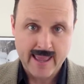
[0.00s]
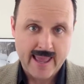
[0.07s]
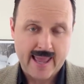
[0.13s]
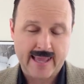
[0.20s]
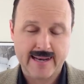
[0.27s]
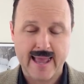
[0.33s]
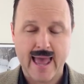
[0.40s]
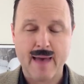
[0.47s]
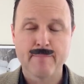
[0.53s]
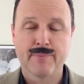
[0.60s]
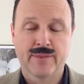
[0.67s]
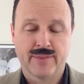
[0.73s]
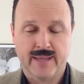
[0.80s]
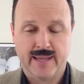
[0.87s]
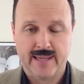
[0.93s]
and
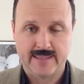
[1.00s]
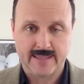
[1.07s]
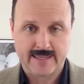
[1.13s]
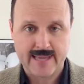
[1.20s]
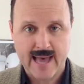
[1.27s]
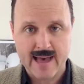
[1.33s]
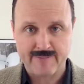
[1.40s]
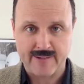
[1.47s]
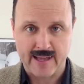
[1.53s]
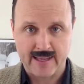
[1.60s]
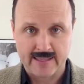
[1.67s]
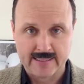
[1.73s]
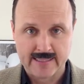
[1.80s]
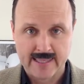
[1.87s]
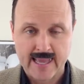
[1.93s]
empathy in the cover
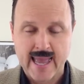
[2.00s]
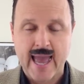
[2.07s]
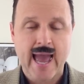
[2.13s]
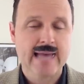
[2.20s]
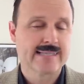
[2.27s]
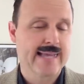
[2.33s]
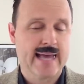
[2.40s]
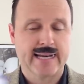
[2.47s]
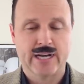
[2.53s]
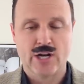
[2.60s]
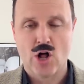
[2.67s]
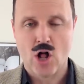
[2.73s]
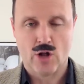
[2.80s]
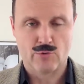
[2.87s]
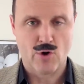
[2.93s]
has got it
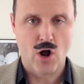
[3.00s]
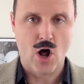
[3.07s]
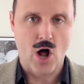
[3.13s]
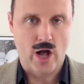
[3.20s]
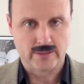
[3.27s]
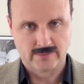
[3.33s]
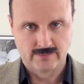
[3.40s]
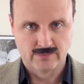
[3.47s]
all wrong.